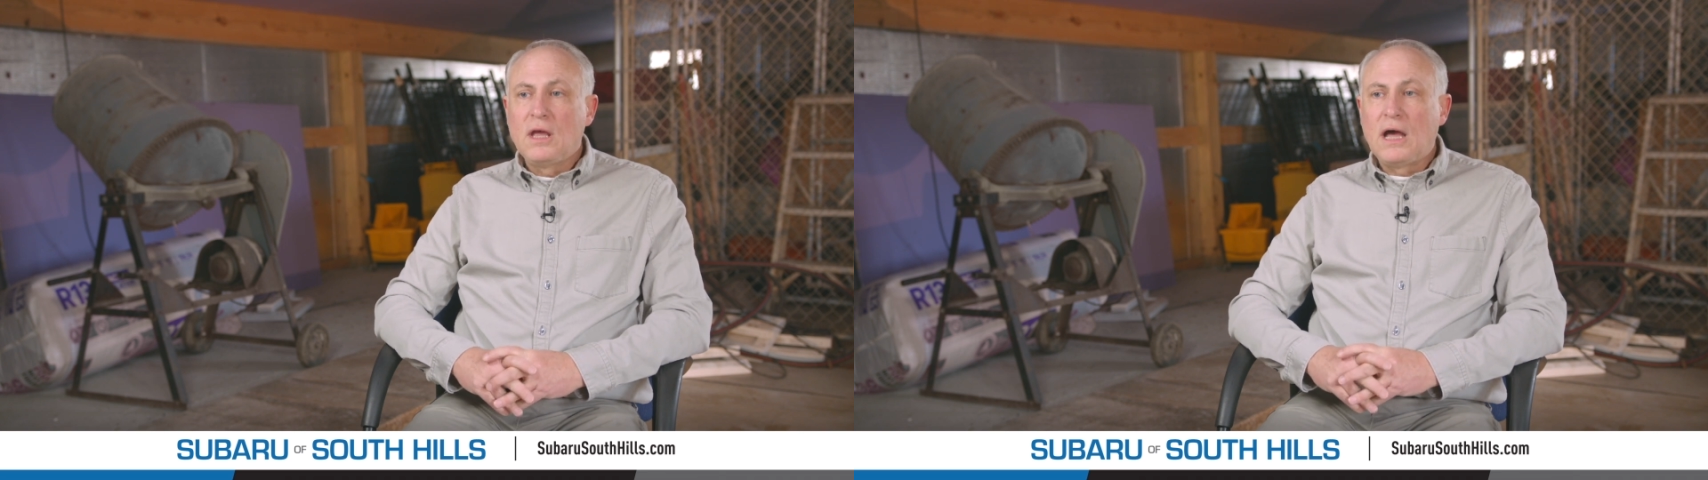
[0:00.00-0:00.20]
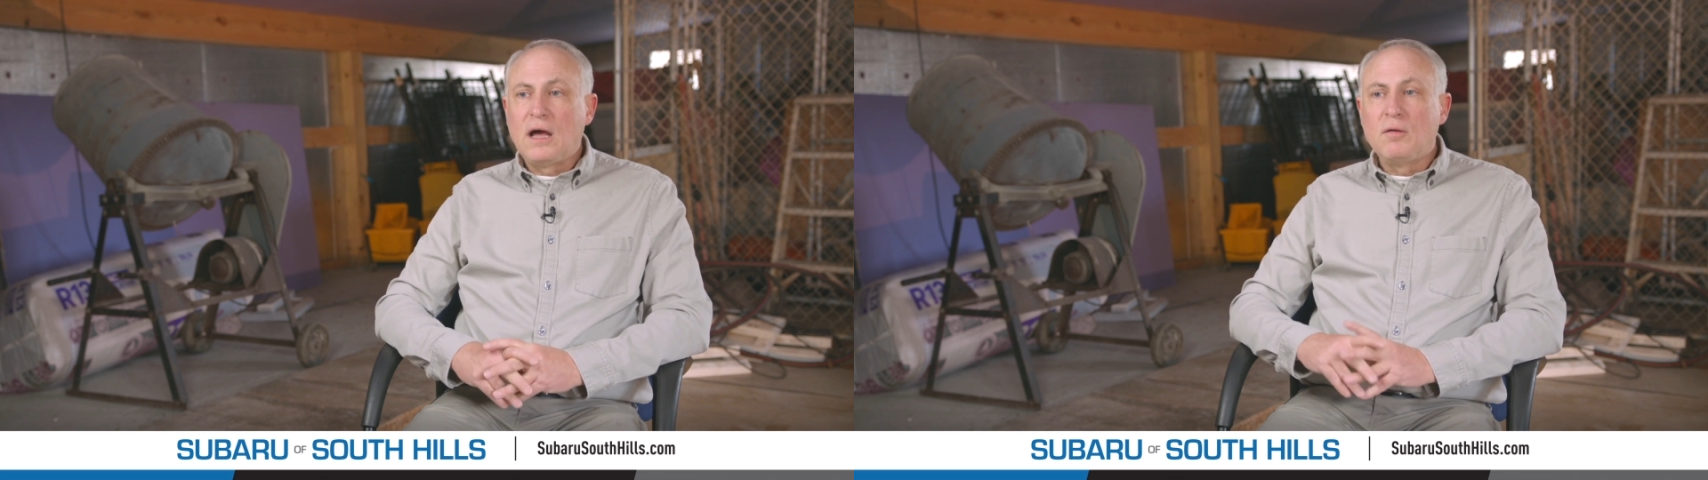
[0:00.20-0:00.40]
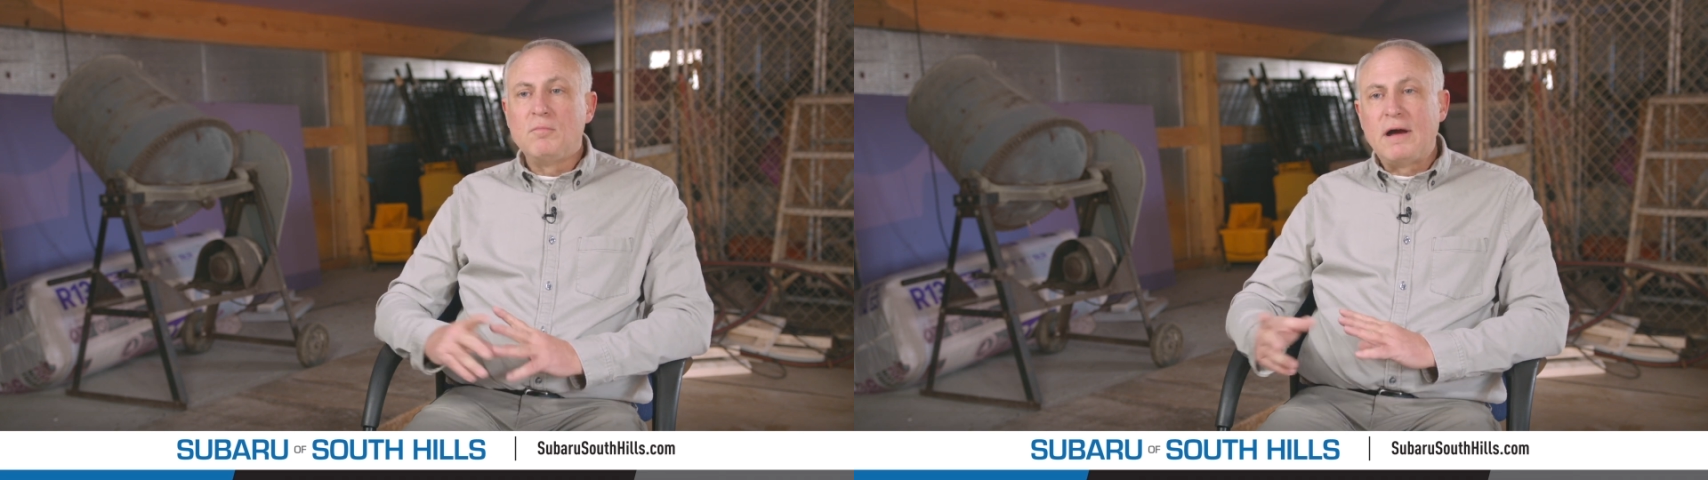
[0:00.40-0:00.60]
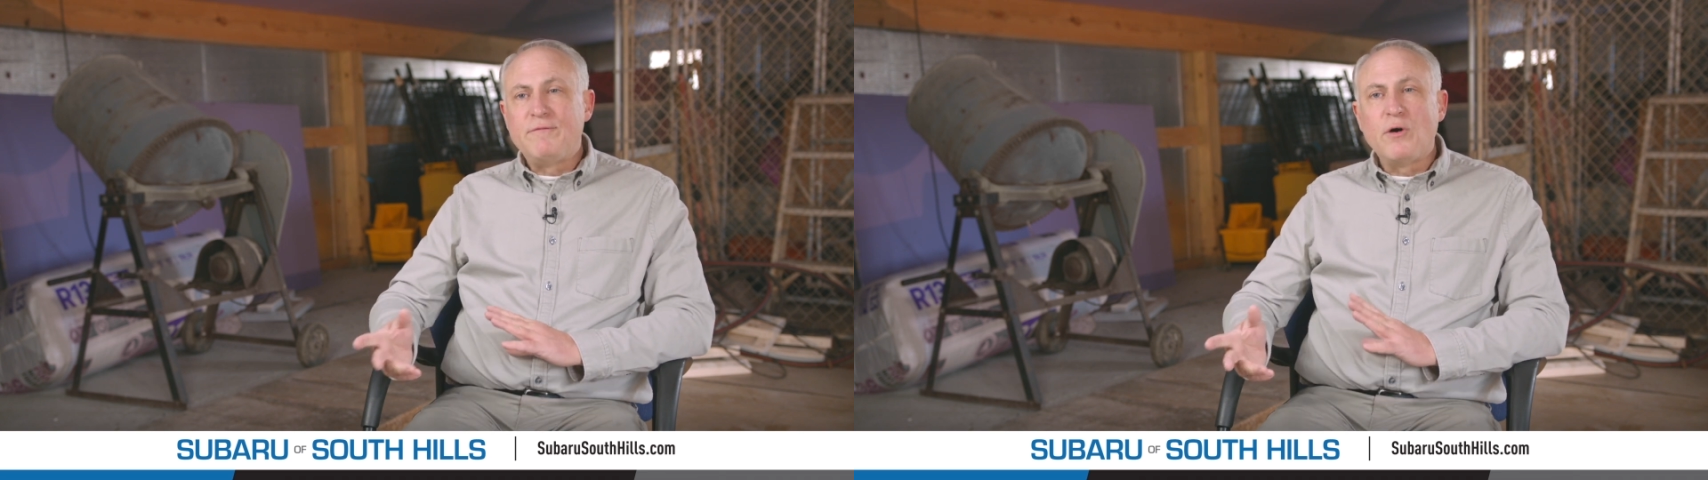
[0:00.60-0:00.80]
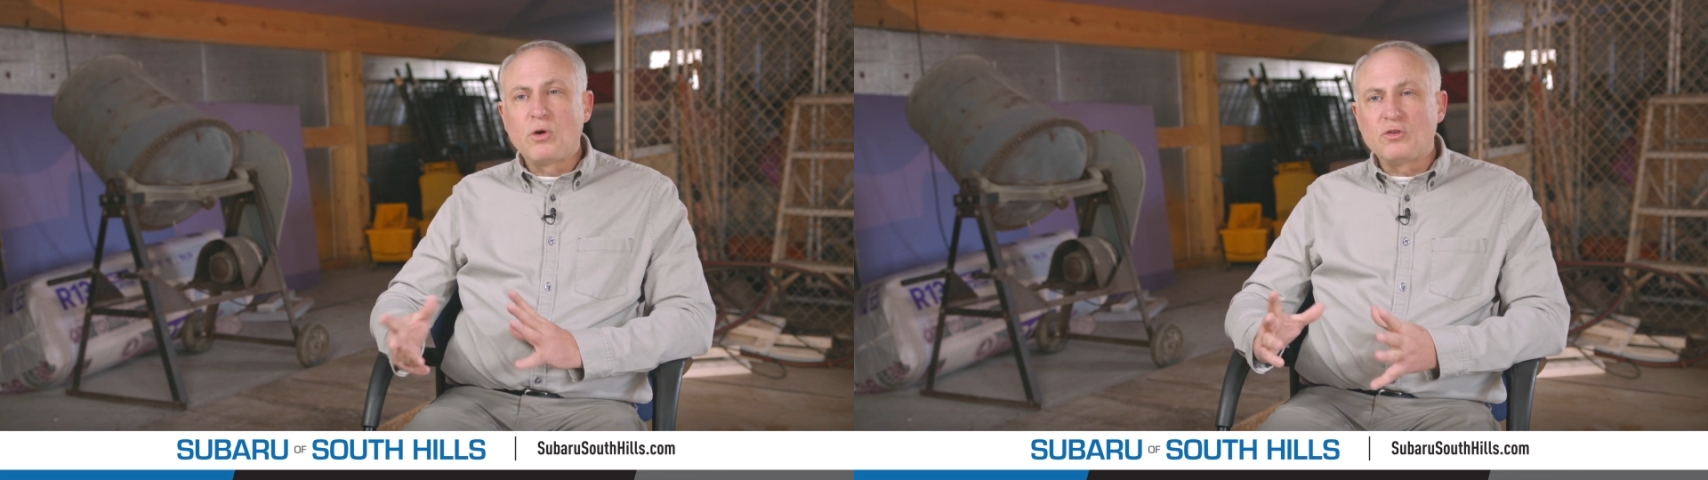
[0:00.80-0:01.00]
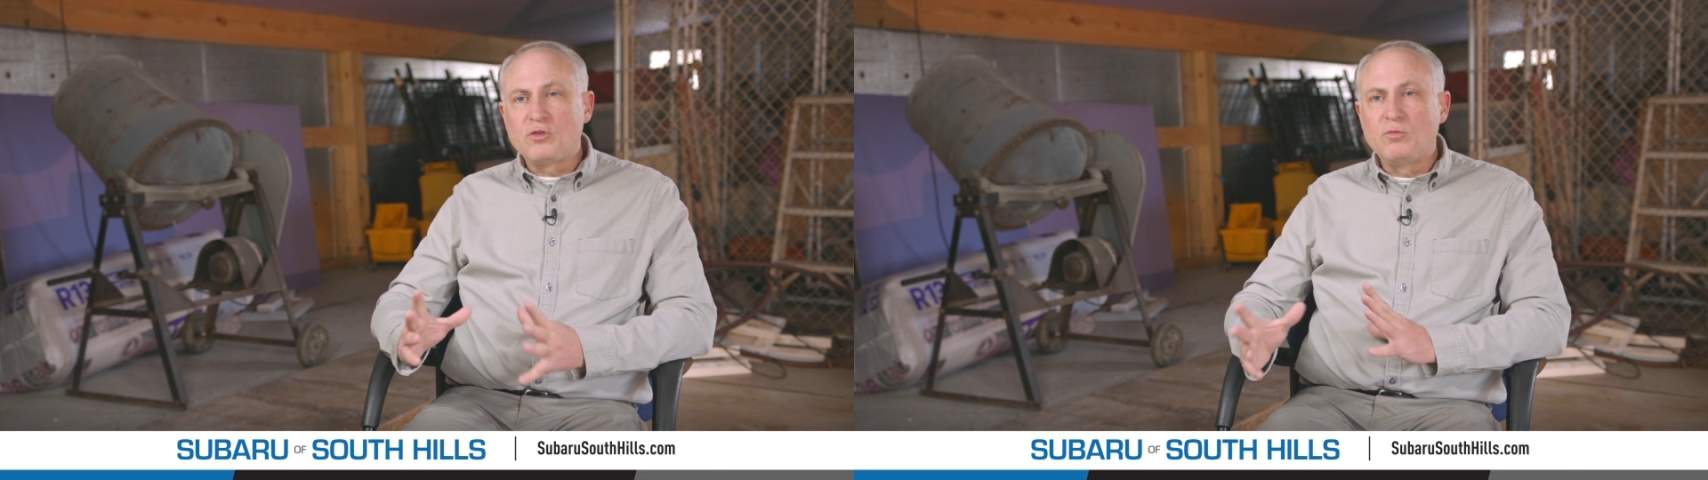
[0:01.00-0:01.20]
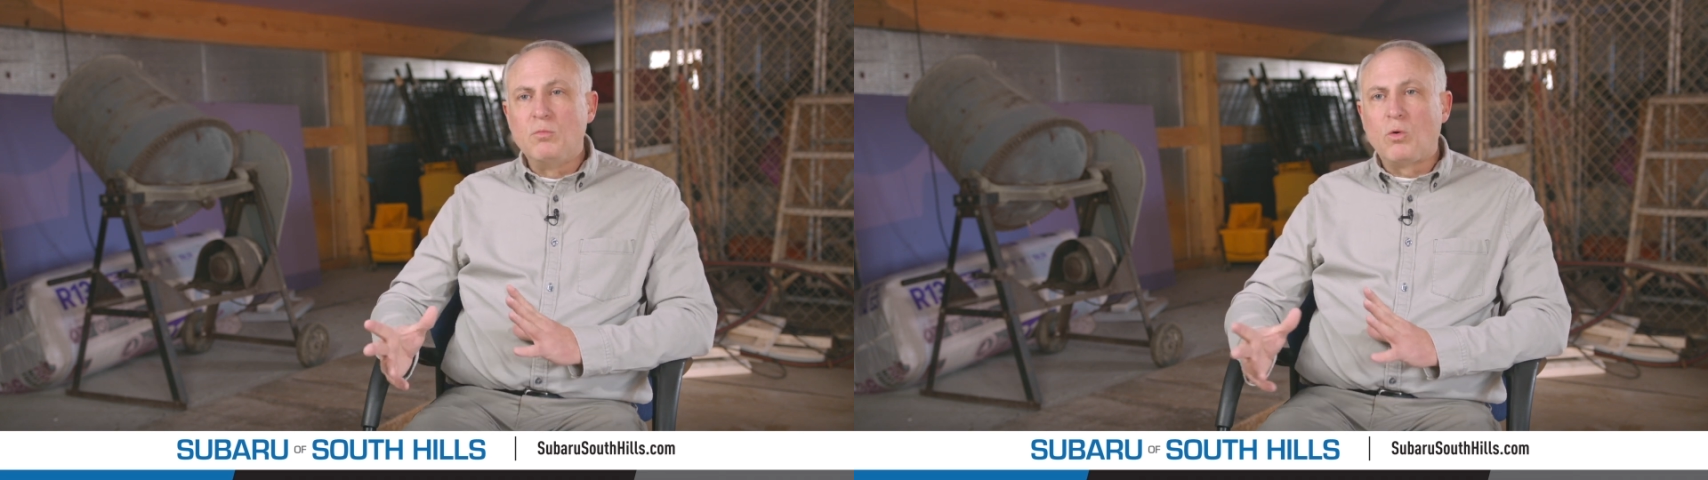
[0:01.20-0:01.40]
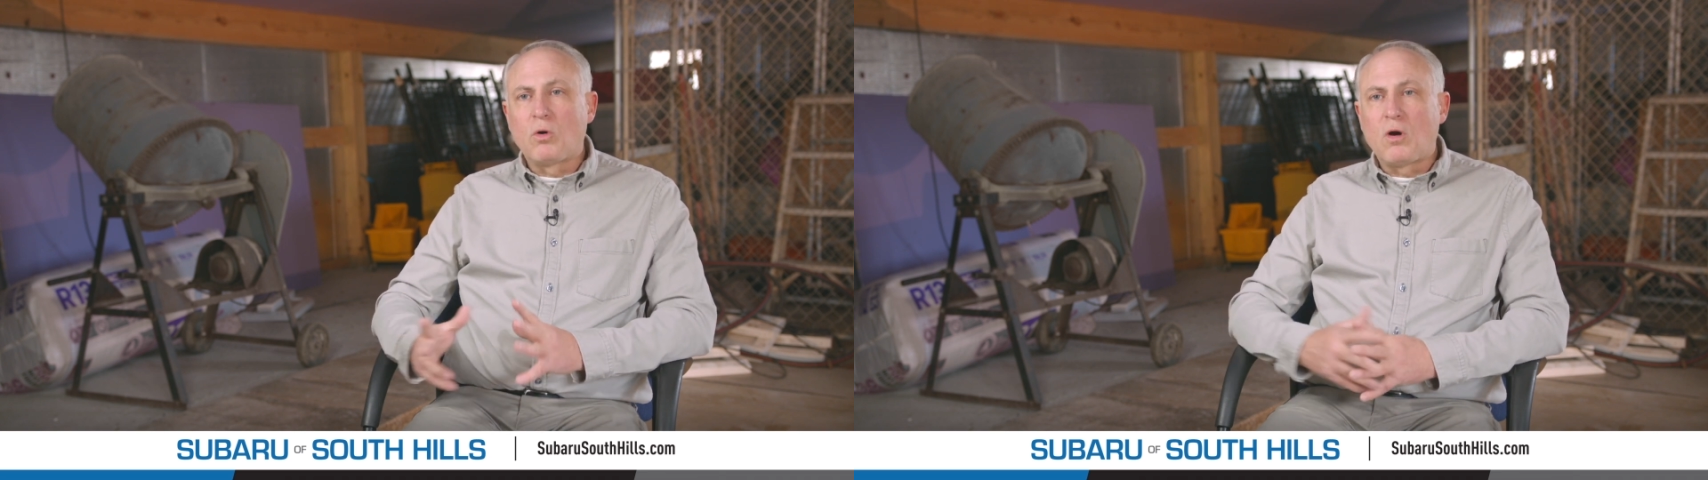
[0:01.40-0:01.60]
Uh, my focus is
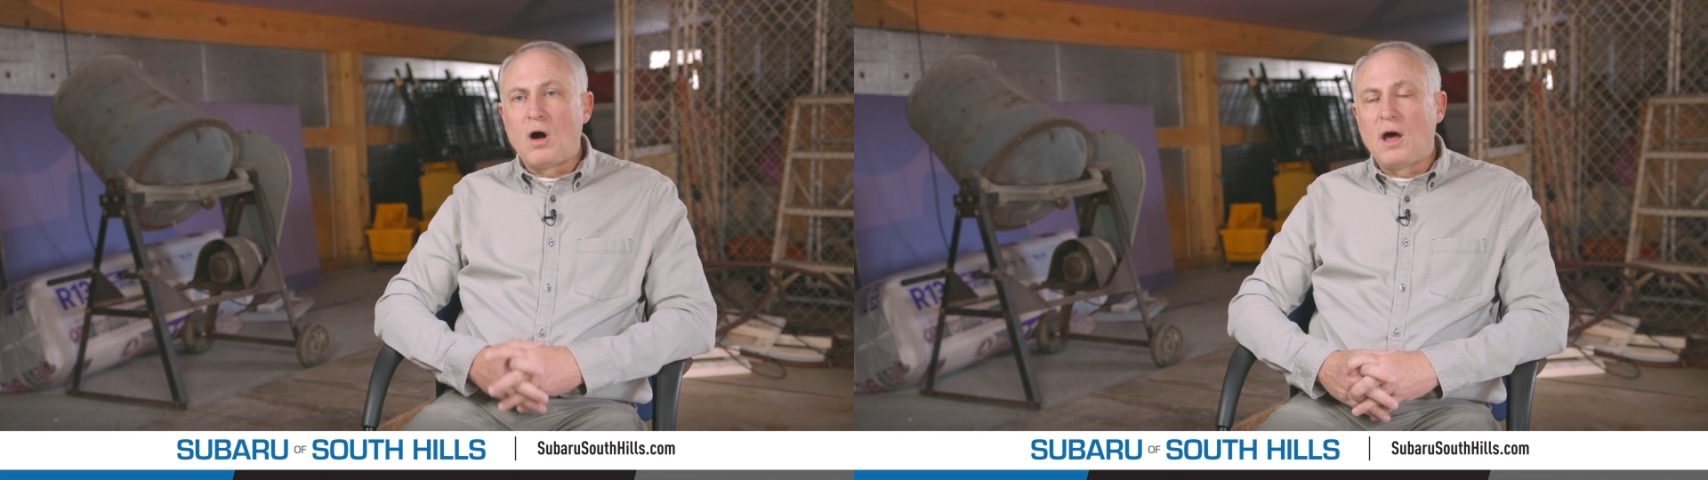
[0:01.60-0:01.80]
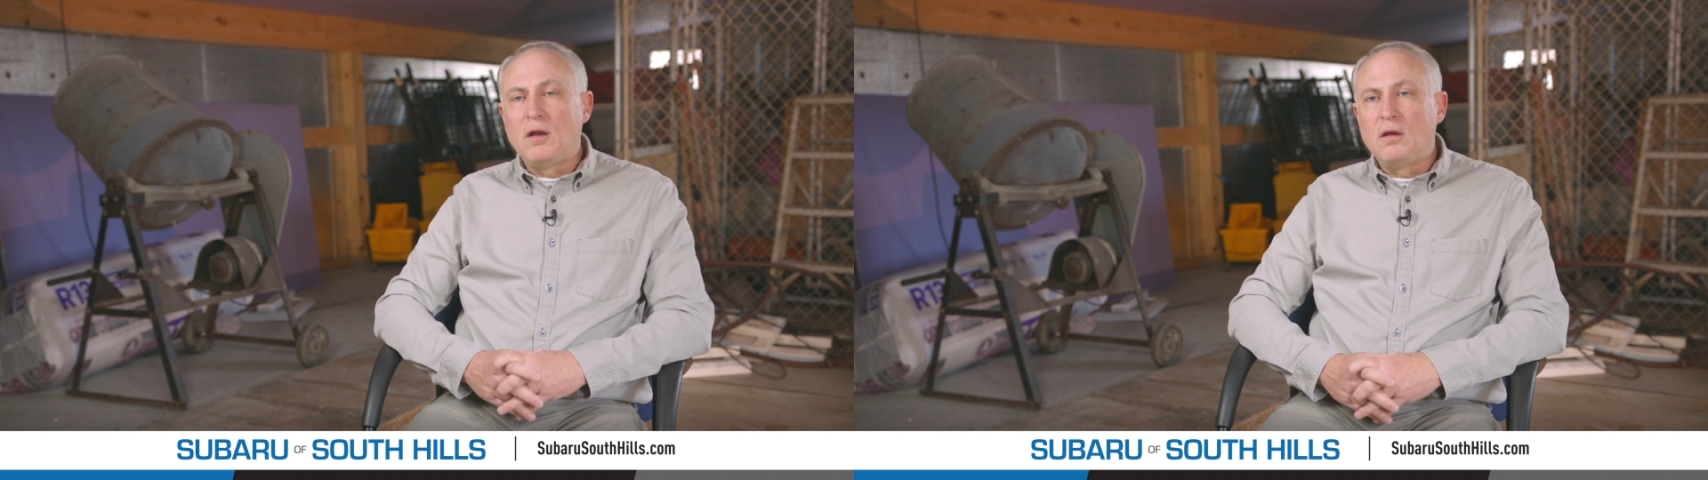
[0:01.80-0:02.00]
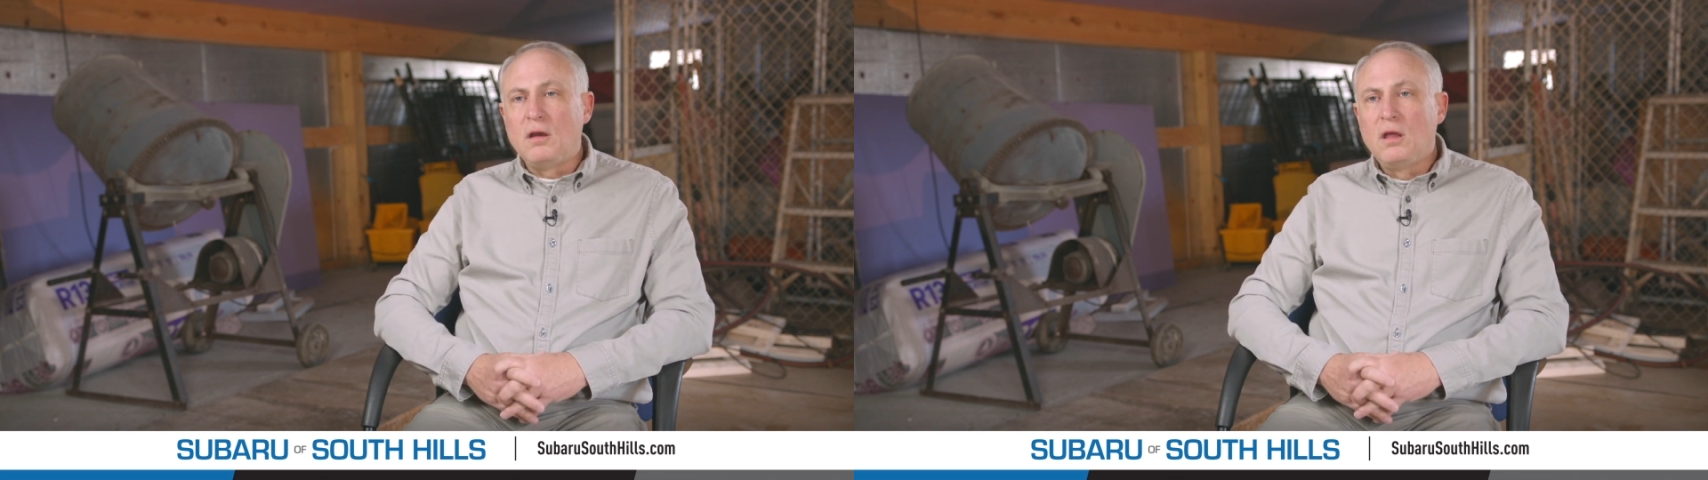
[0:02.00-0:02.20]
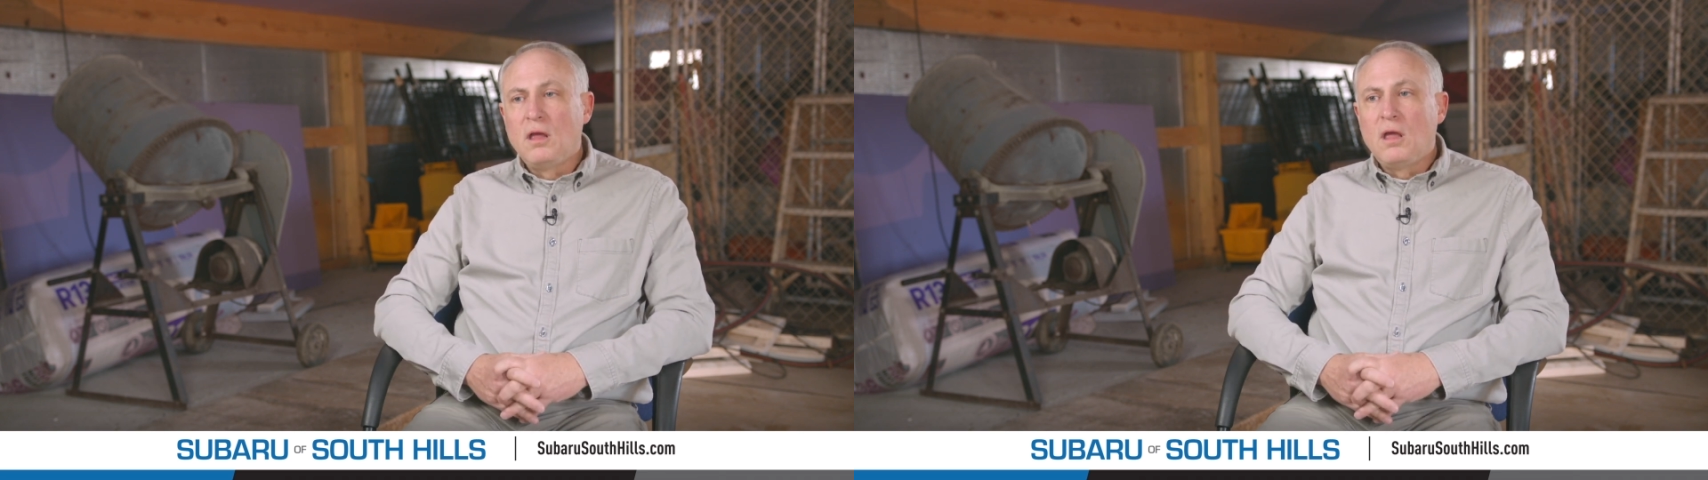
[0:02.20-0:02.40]
more on